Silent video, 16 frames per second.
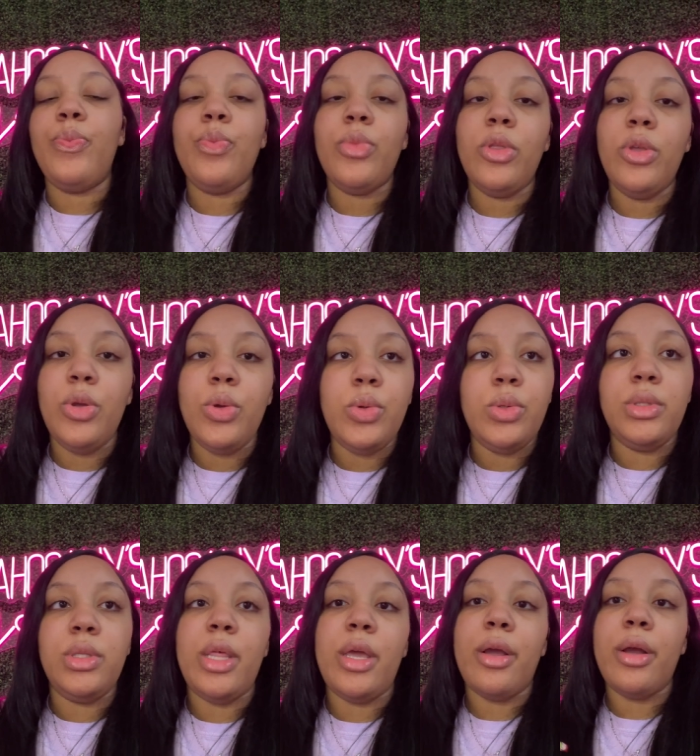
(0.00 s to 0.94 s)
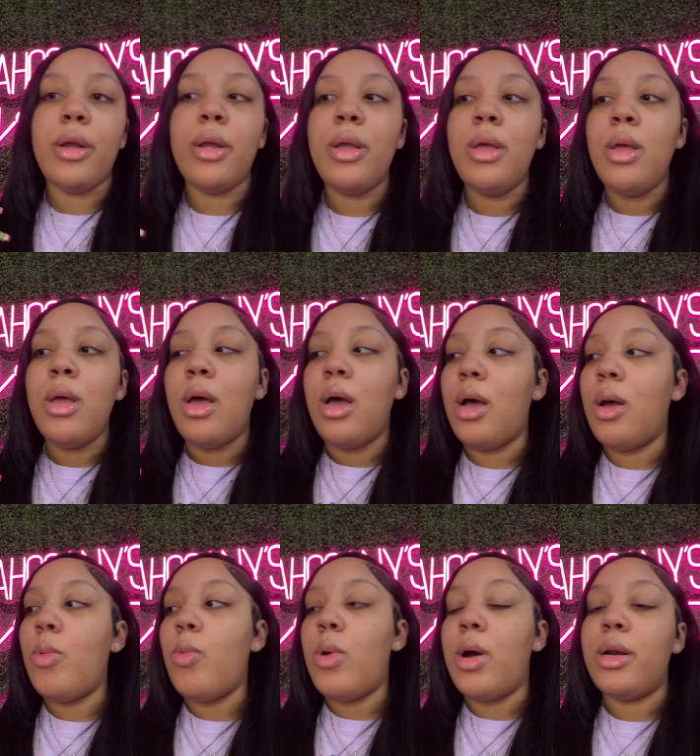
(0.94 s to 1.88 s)
use their
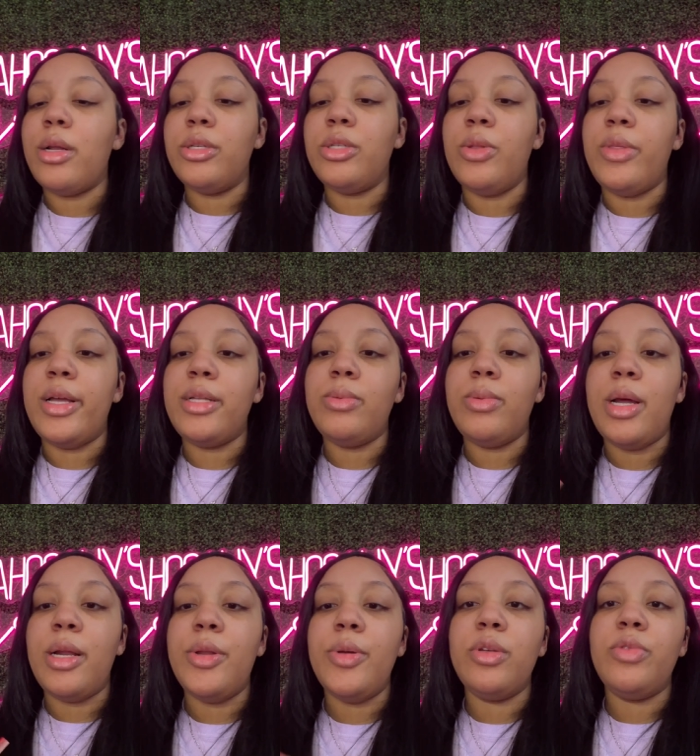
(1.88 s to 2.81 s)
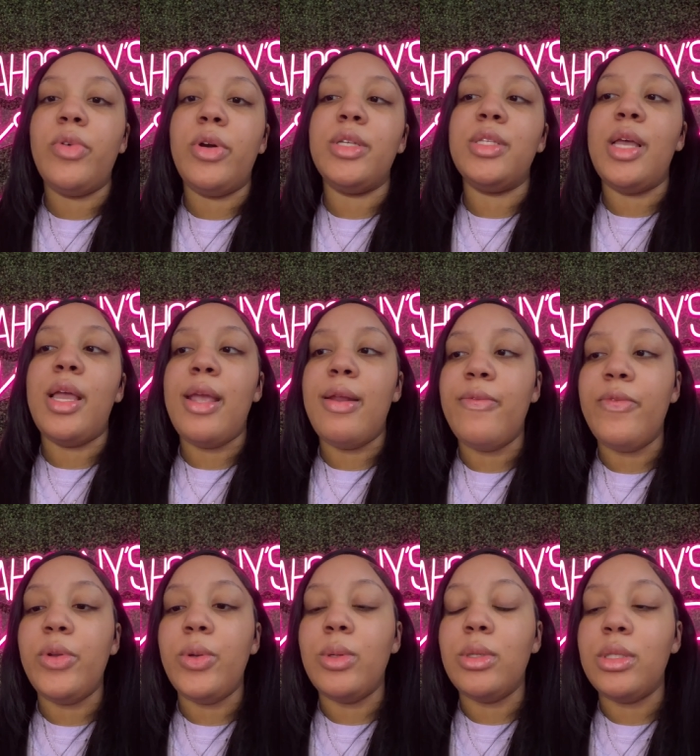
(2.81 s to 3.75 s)
um, water. So that's what I do as far as an
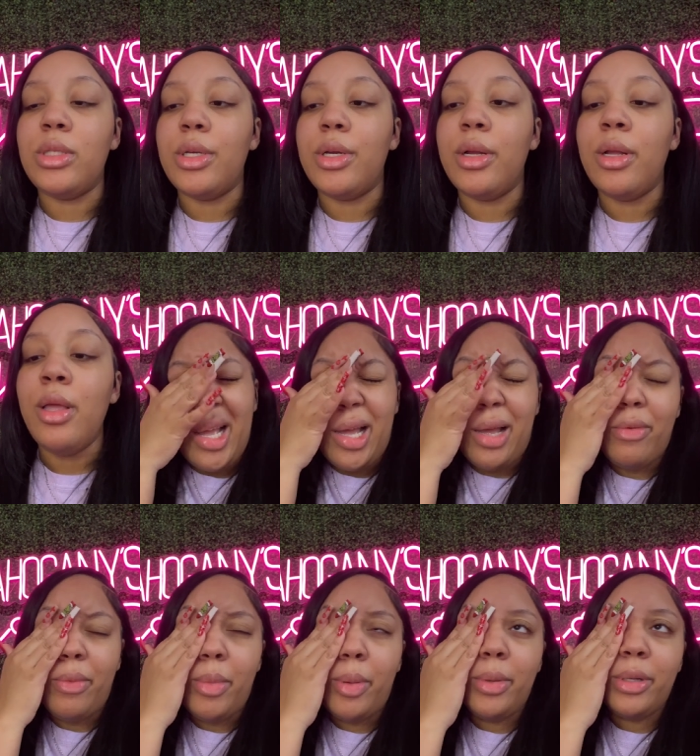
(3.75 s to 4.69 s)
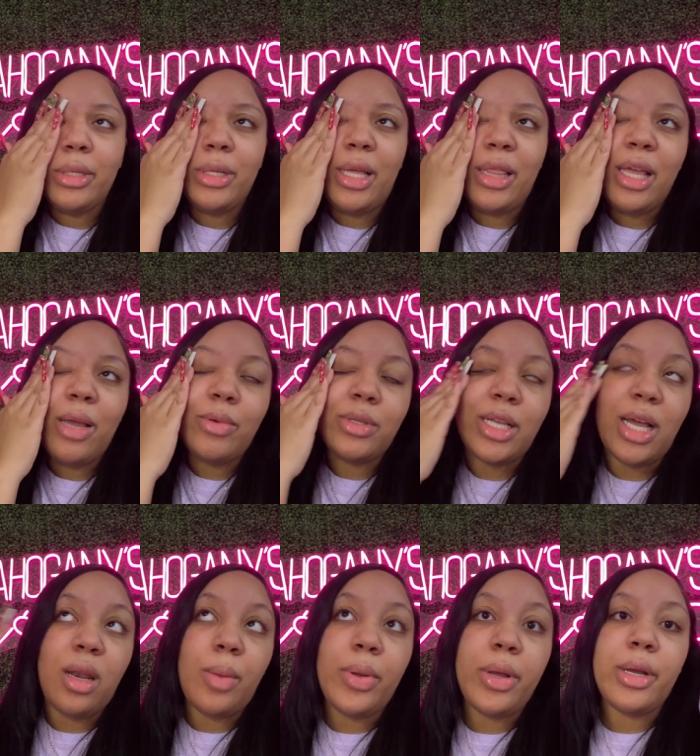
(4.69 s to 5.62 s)
influencer. I remember, I think it was
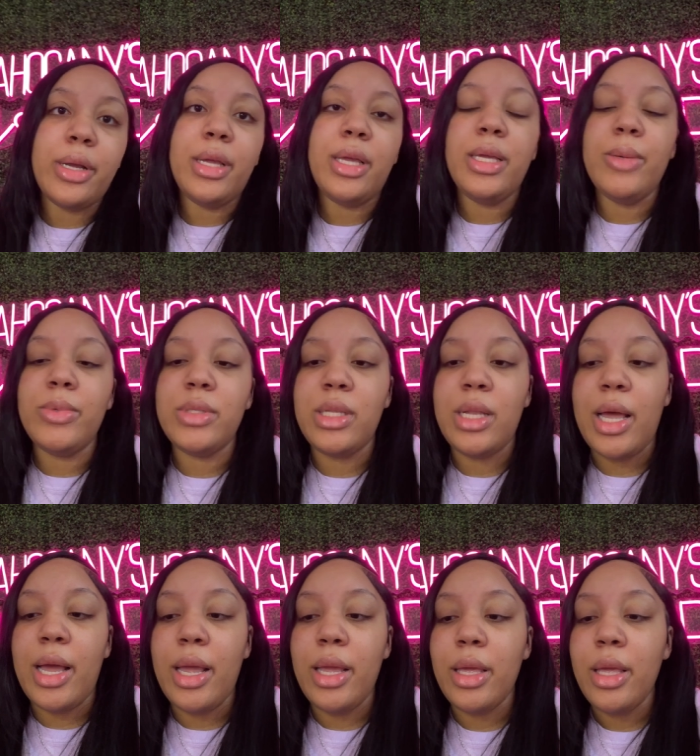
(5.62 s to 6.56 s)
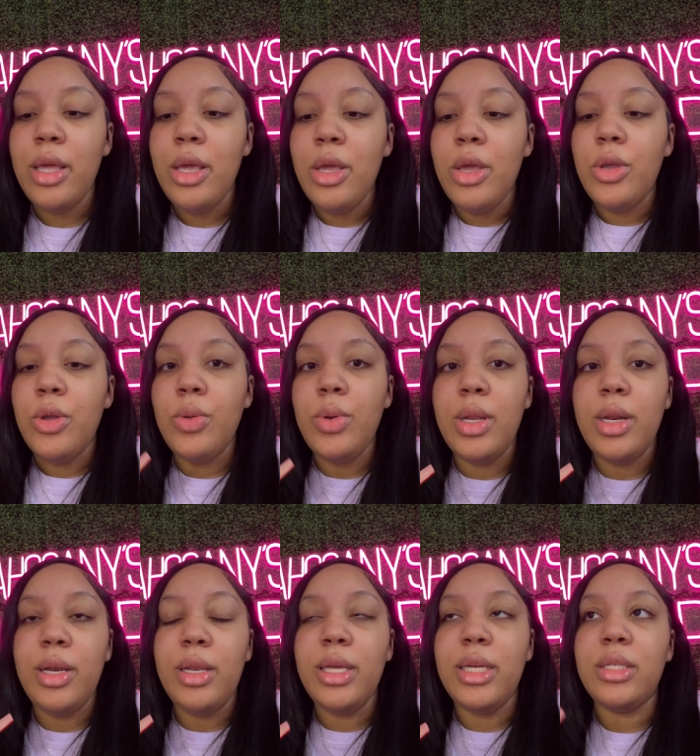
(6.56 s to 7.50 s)
Tyler Perry, he was like, you need
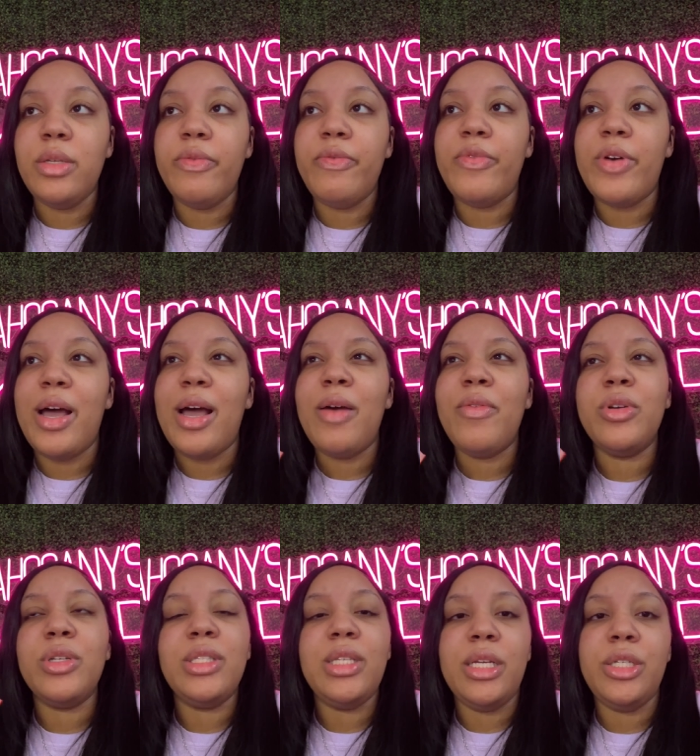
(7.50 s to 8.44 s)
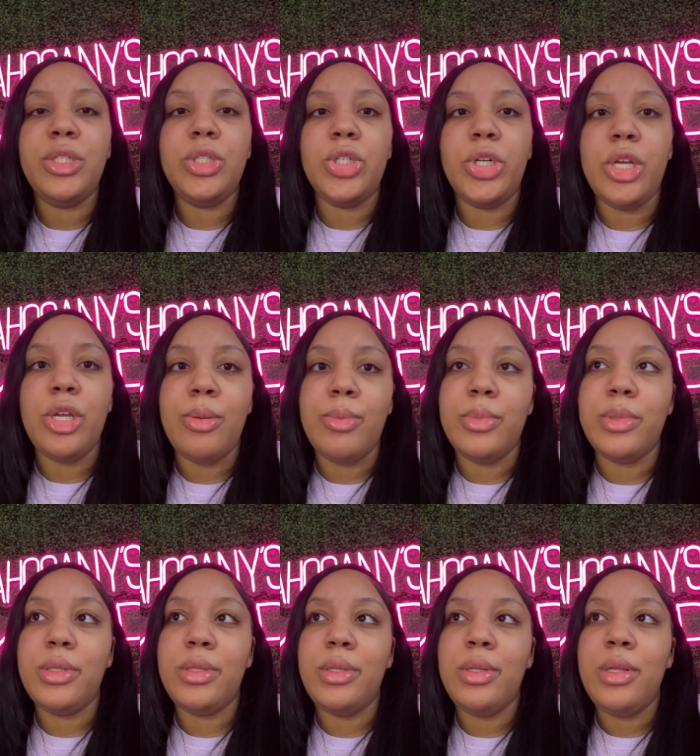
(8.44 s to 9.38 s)
at least five or six streams